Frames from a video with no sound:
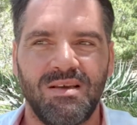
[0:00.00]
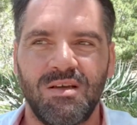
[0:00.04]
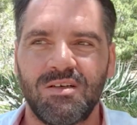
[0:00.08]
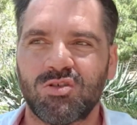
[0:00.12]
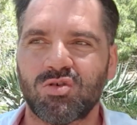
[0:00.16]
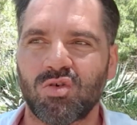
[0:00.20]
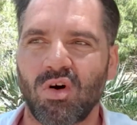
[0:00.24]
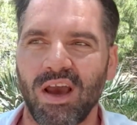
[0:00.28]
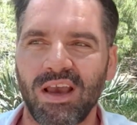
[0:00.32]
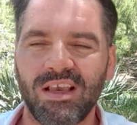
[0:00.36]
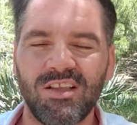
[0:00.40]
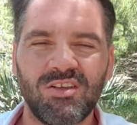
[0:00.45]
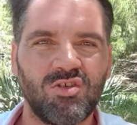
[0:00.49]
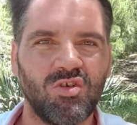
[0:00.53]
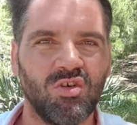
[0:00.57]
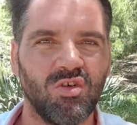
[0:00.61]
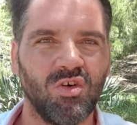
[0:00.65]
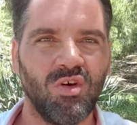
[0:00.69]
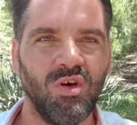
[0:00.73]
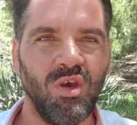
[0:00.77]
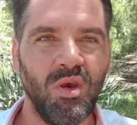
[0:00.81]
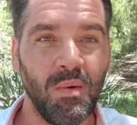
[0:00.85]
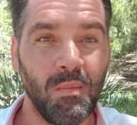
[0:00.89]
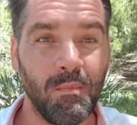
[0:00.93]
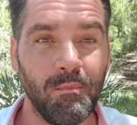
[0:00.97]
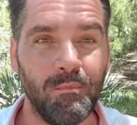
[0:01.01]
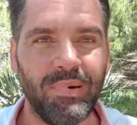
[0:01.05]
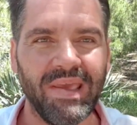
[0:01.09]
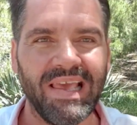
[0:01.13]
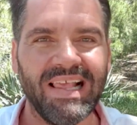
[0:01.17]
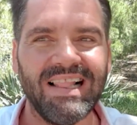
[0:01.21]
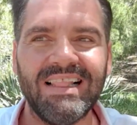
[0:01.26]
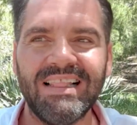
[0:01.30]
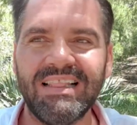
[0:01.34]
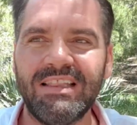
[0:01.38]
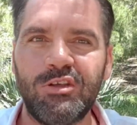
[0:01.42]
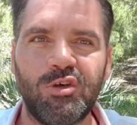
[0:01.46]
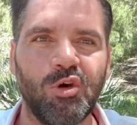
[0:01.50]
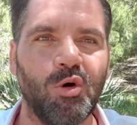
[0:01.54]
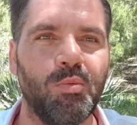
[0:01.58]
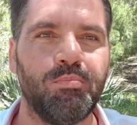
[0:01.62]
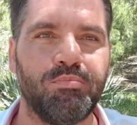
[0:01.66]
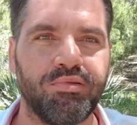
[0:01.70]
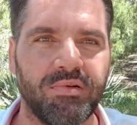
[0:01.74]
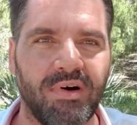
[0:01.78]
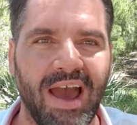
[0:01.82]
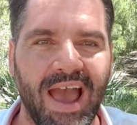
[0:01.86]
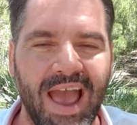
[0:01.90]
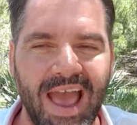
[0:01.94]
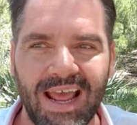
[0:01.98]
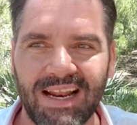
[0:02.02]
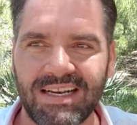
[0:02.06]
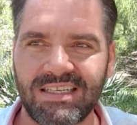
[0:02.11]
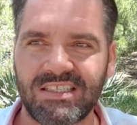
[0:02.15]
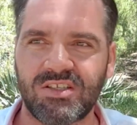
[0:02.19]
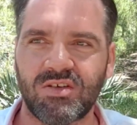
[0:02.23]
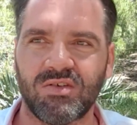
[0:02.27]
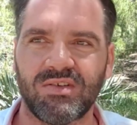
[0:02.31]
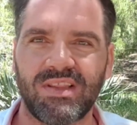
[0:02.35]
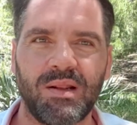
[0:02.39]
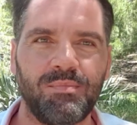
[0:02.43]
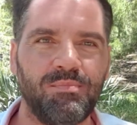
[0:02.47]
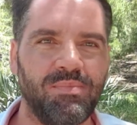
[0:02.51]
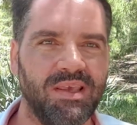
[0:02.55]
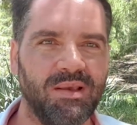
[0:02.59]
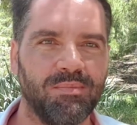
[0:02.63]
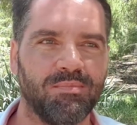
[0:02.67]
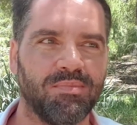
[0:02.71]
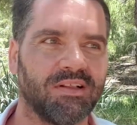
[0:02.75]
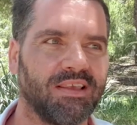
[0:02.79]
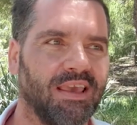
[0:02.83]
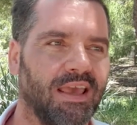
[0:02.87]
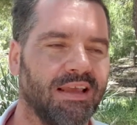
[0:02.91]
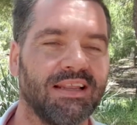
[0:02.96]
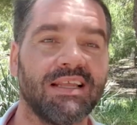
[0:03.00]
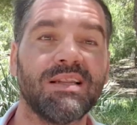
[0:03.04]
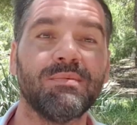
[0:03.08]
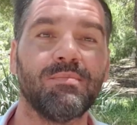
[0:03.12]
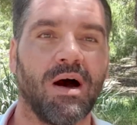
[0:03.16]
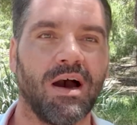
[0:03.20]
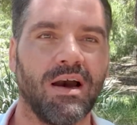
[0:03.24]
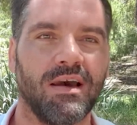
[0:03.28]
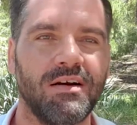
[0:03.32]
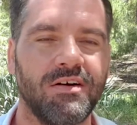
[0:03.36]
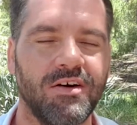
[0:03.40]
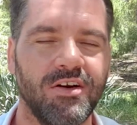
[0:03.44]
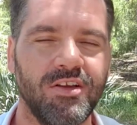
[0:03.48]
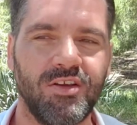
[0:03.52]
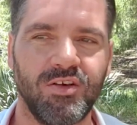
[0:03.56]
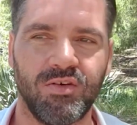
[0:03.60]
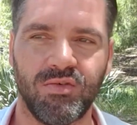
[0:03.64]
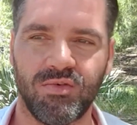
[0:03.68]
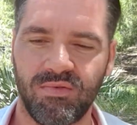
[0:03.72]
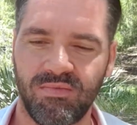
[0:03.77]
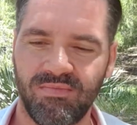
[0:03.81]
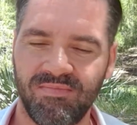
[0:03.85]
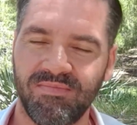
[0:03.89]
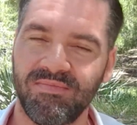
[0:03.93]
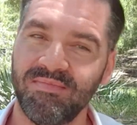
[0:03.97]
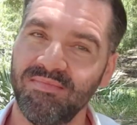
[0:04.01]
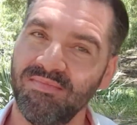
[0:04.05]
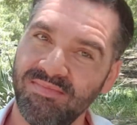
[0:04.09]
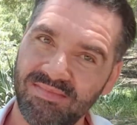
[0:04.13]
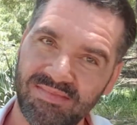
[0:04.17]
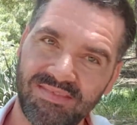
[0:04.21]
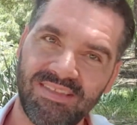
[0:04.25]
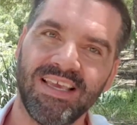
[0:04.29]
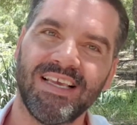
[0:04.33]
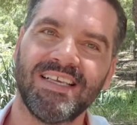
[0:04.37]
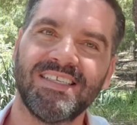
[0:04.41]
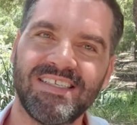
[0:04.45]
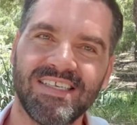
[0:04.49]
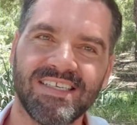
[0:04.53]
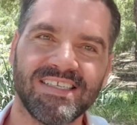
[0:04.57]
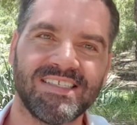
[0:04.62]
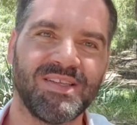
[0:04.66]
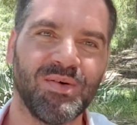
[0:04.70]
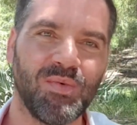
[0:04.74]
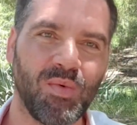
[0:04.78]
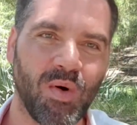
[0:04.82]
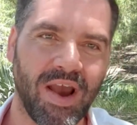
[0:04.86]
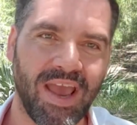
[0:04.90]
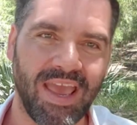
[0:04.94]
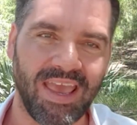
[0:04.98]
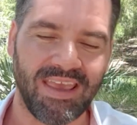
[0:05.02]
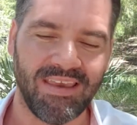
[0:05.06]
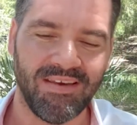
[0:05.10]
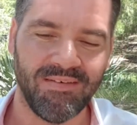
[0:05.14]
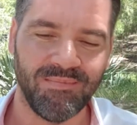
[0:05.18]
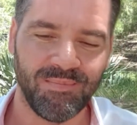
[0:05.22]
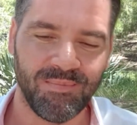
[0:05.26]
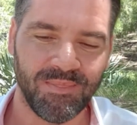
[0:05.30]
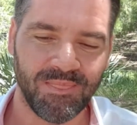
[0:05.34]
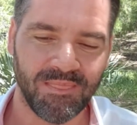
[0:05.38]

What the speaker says: trying to build your brand so that people can admire you, this is the way.